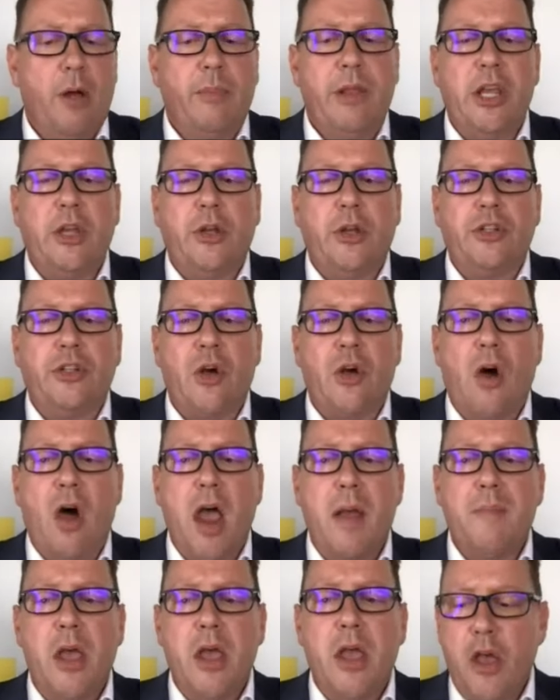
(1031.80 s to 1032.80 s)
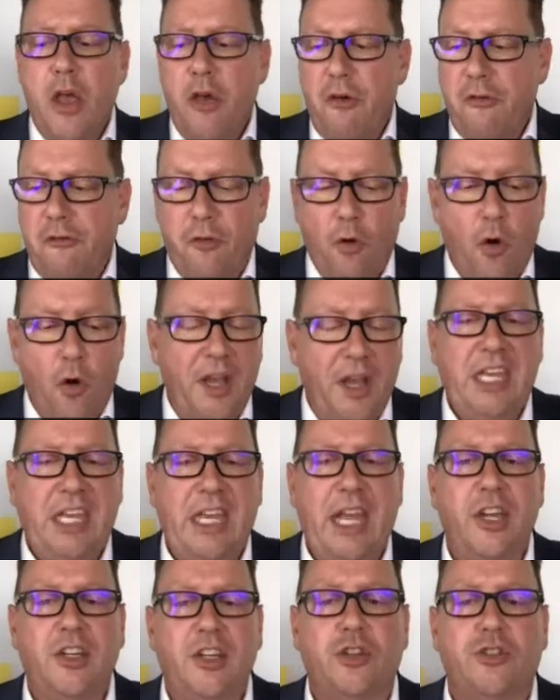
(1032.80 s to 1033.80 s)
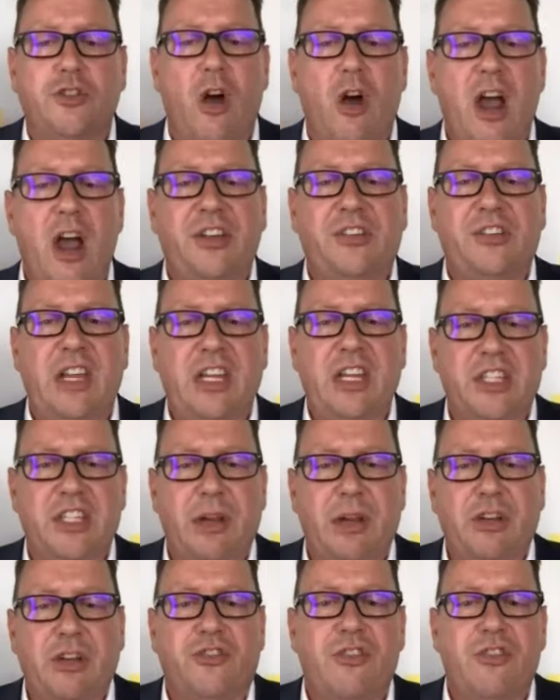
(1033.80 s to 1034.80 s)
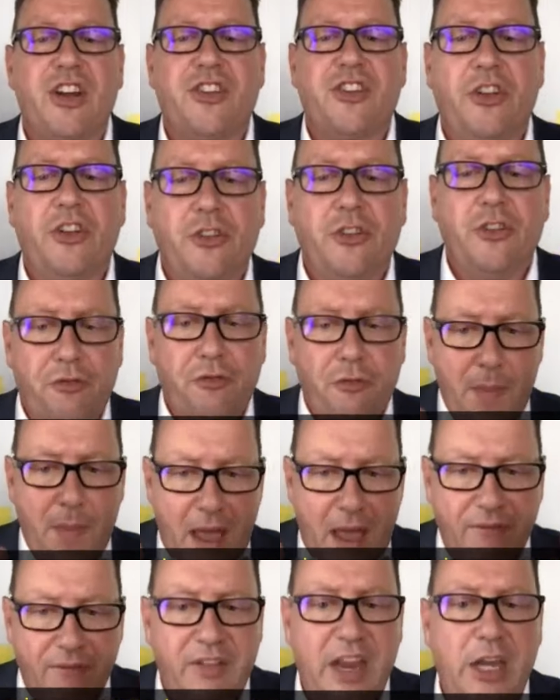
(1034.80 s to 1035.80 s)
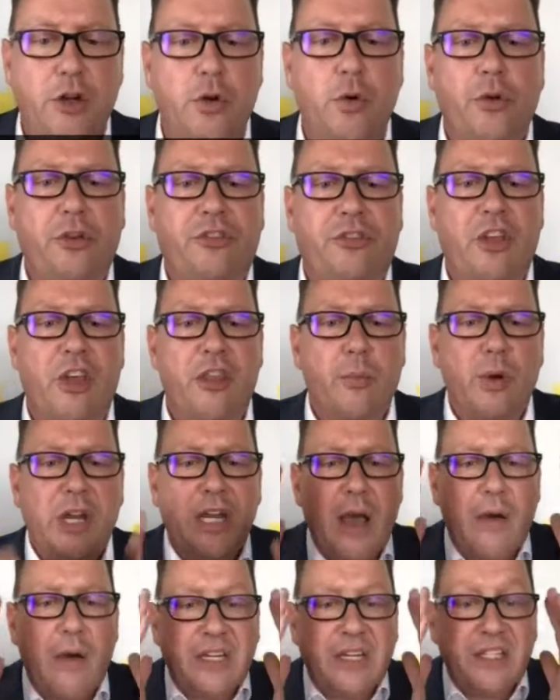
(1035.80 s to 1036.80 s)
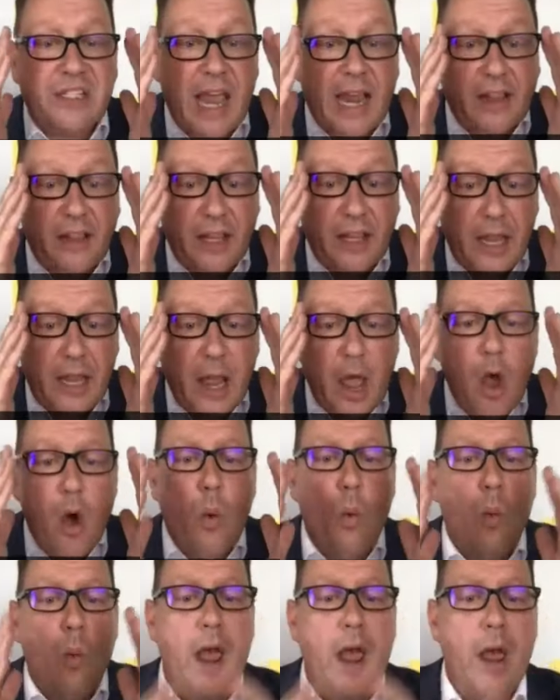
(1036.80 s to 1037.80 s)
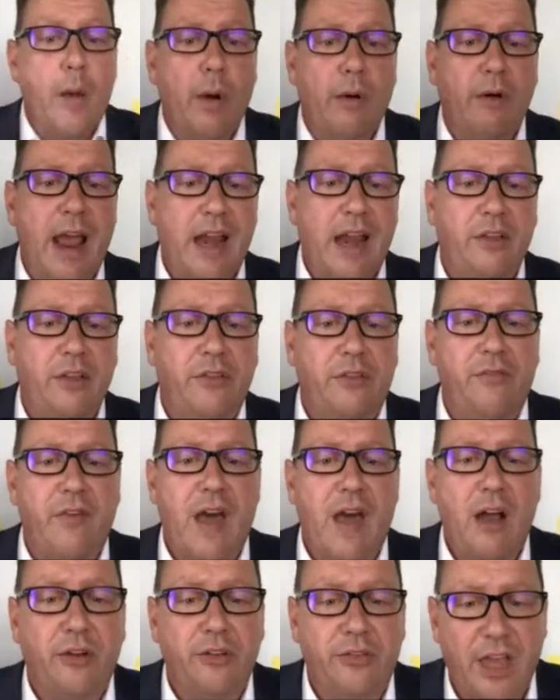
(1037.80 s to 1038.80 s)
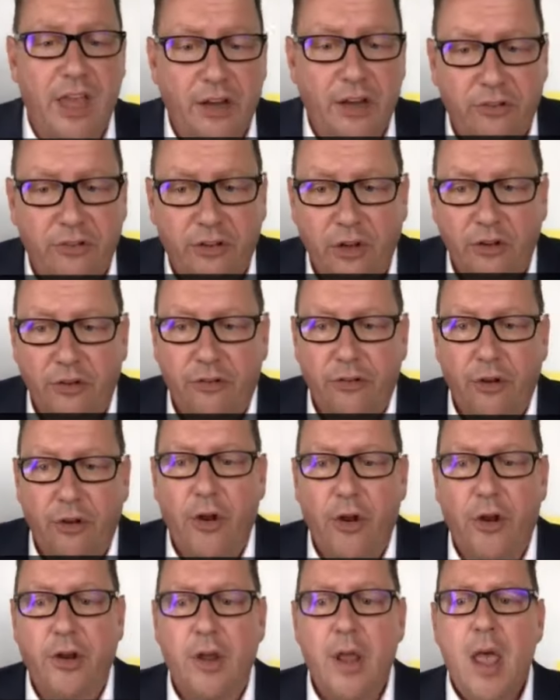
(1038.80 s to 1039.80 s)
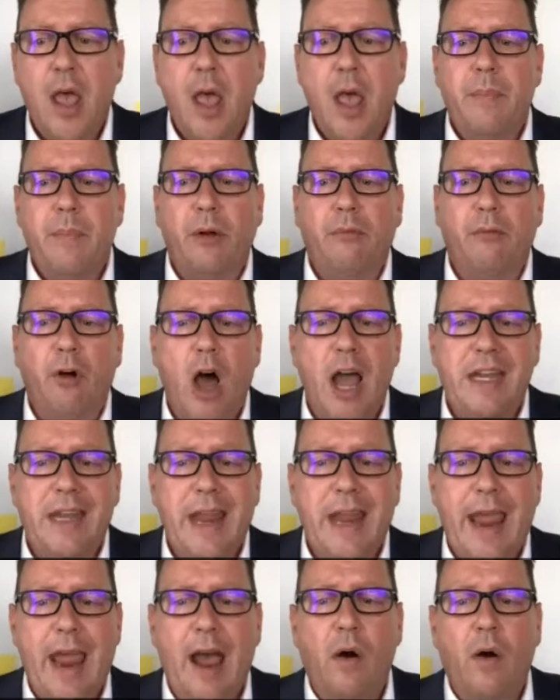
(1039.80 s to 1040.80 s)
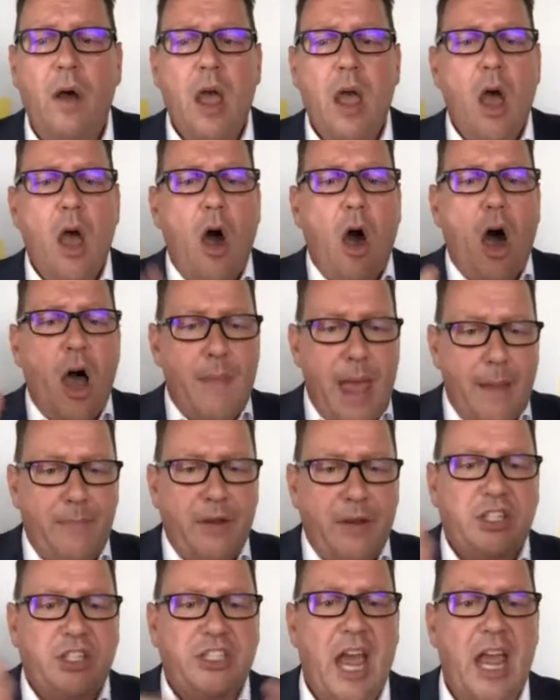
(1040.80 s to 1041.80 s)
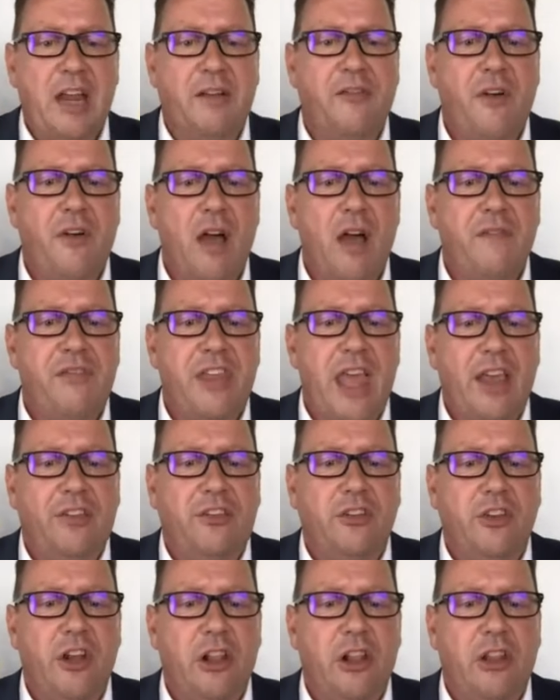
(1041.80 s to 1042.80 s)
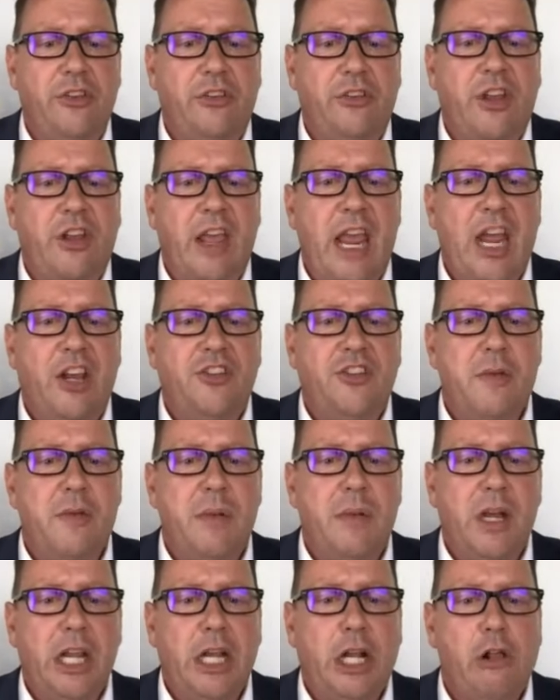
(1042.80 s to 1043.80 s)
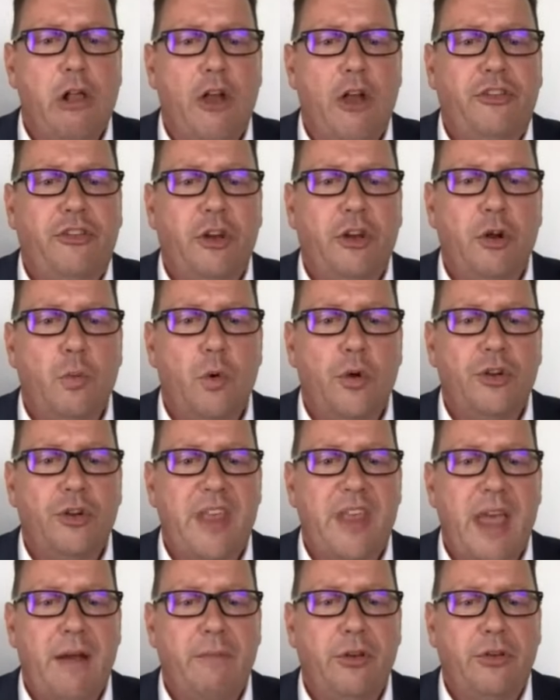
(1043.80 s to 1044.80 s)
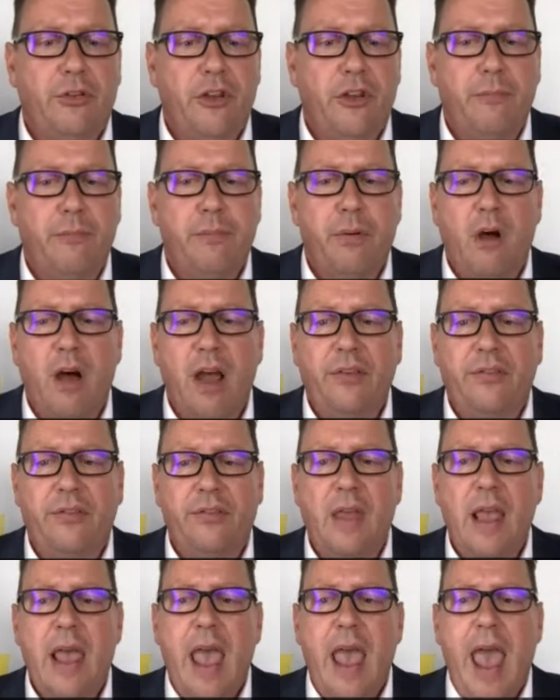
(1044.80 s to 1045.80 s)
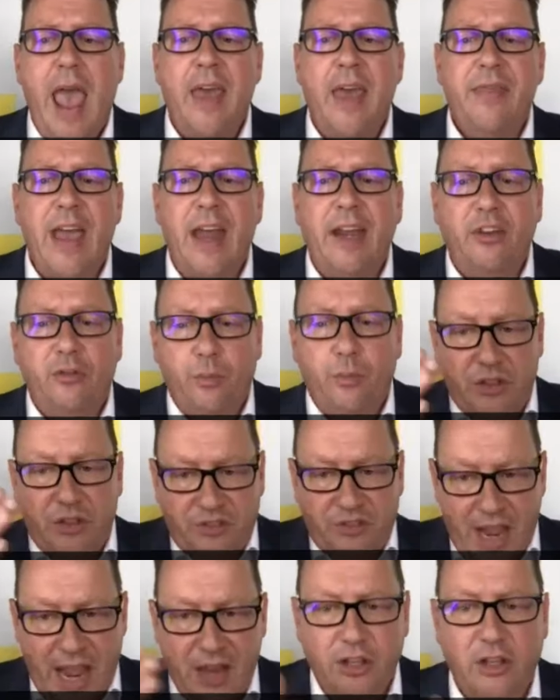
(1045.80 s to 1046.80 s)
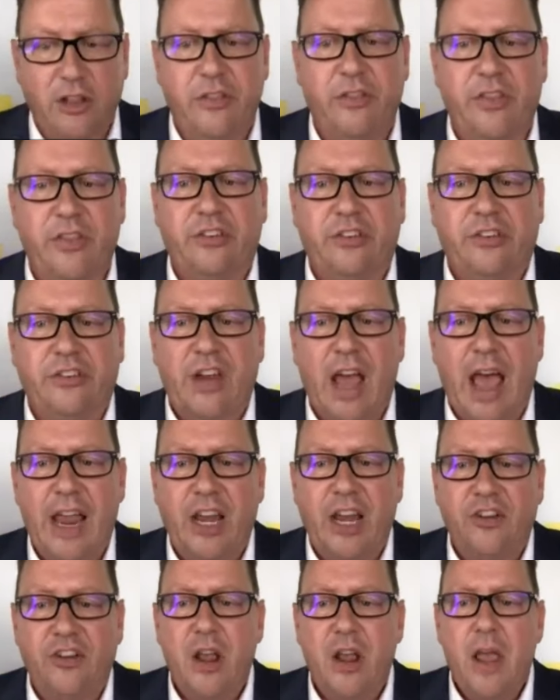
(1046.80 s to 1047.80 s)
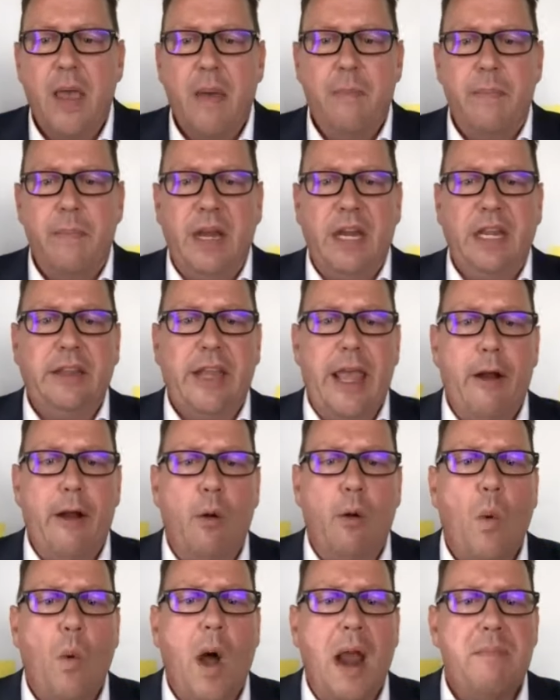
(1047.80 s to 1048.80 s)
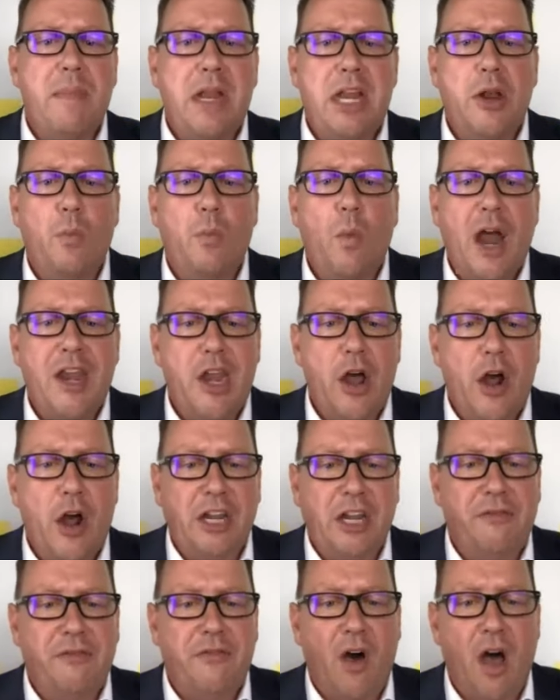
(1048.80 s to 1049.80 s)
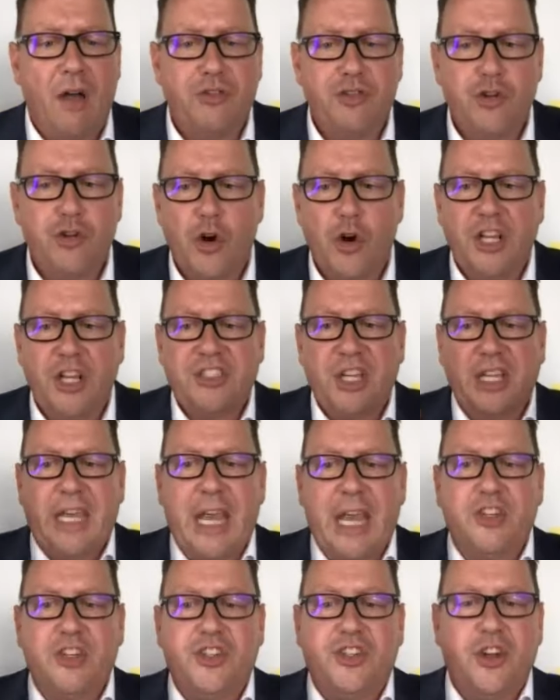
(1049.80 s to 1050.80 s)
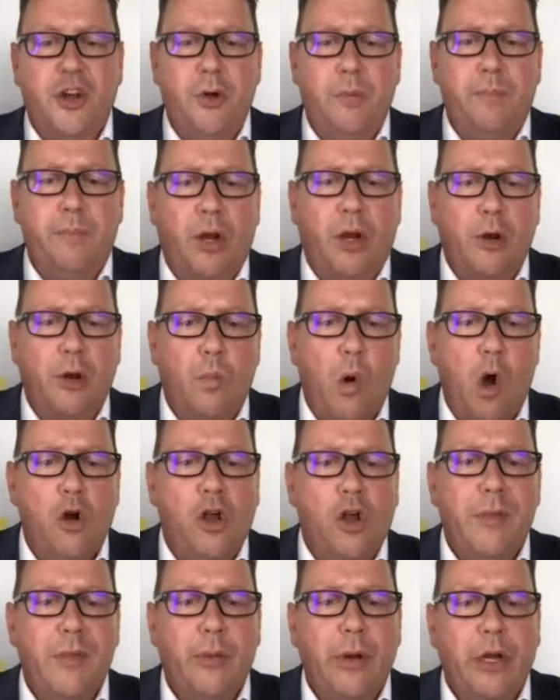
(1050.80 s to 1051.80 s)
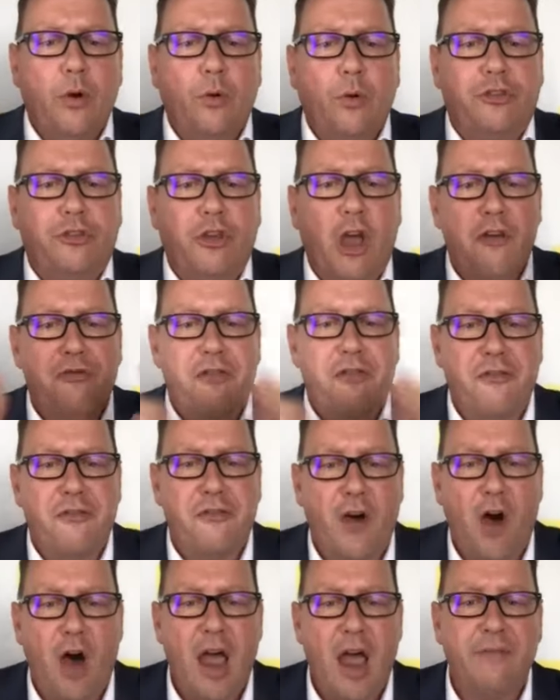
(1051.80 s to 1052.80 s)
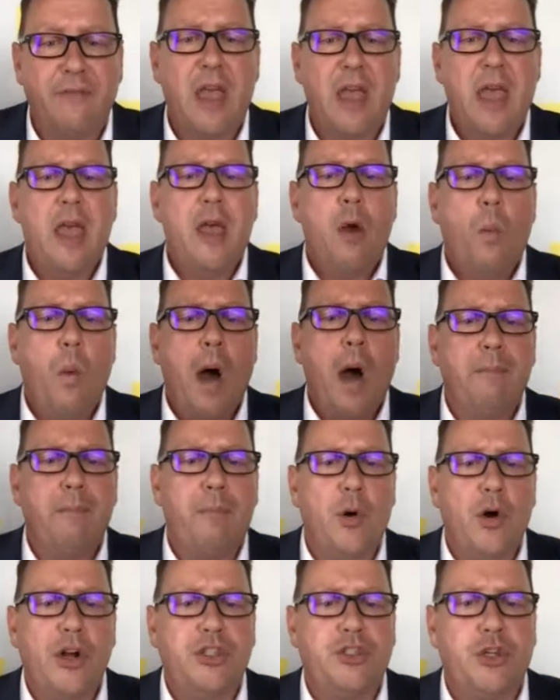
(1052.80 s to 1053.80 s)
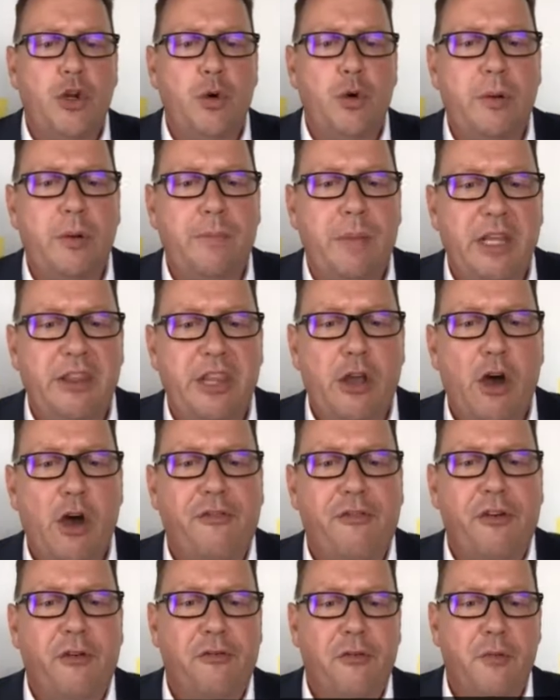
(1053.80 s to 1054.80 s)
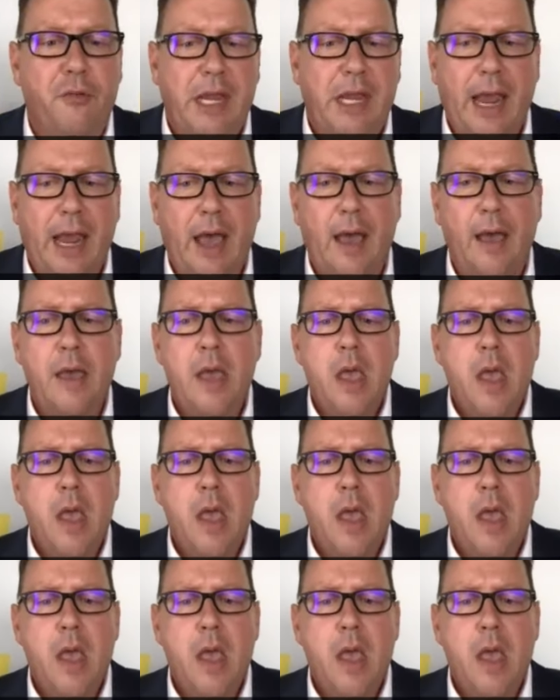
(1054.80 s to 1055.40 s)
Probably a good time for Hien to try and seek some instructions from our vendors so that we know exactly where we're at as far as that is concerned. But right now, I'm happy to take $5,000 to edge the bidding closer towards that reserve price. And that is with Daniel at this stage, bidding there at 1,195,000. Sean, it's against you, but I'd welcome you in also for 5. 1.2 would be the offer from here.